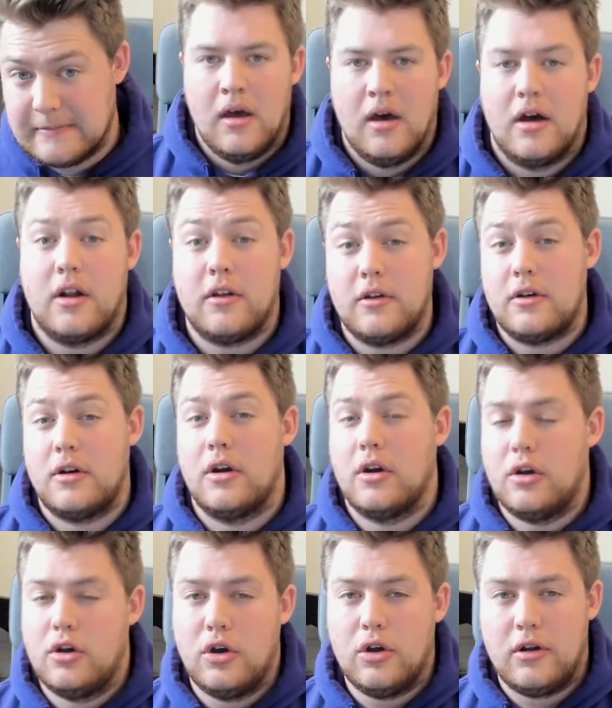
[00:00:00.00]
Another
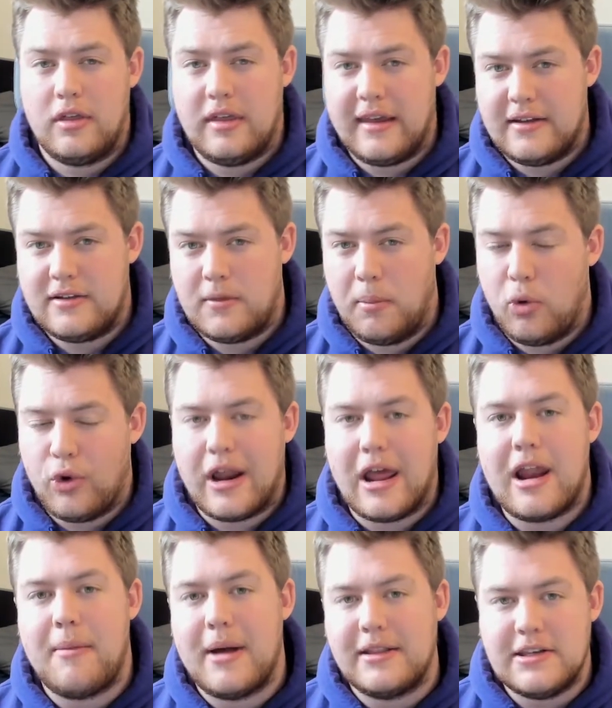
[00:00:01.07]
good thing to point out
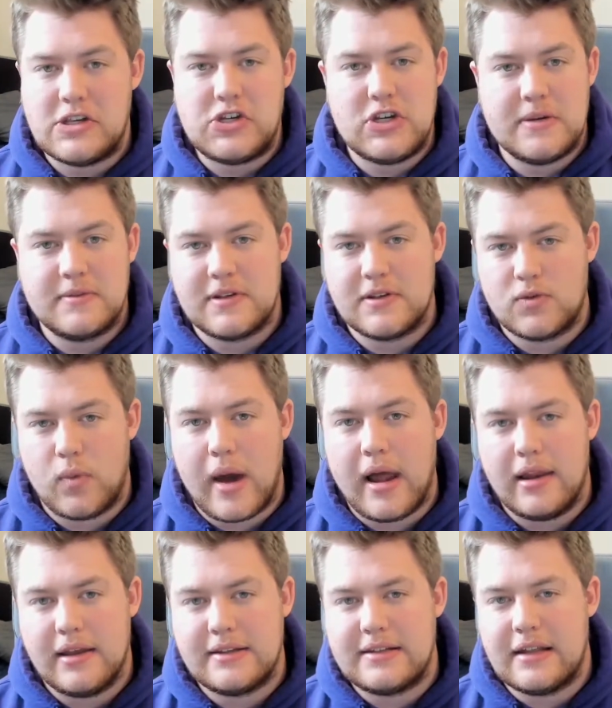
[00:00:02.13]
about these gyms as well
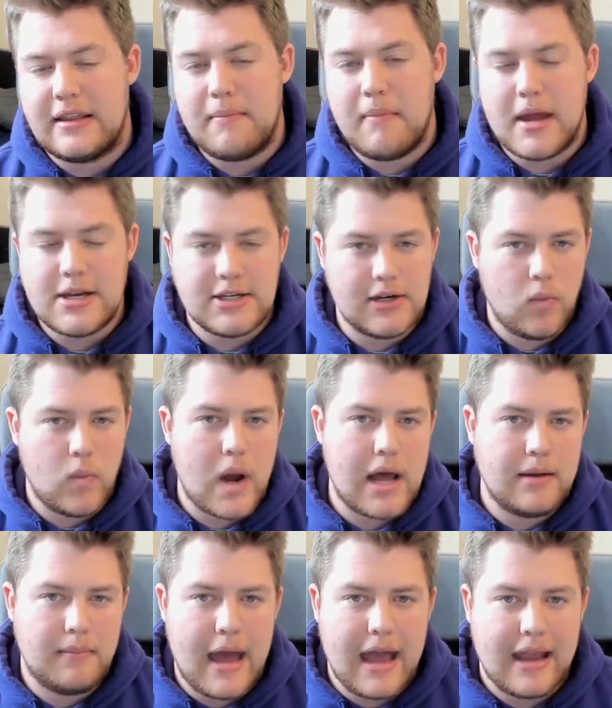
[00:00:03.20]
is that they mentioned a while
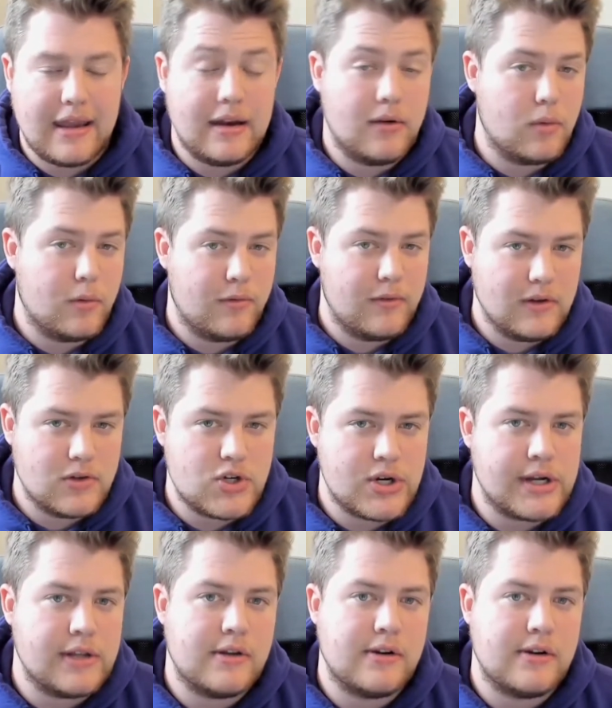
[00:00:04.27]
back in a reveal trailer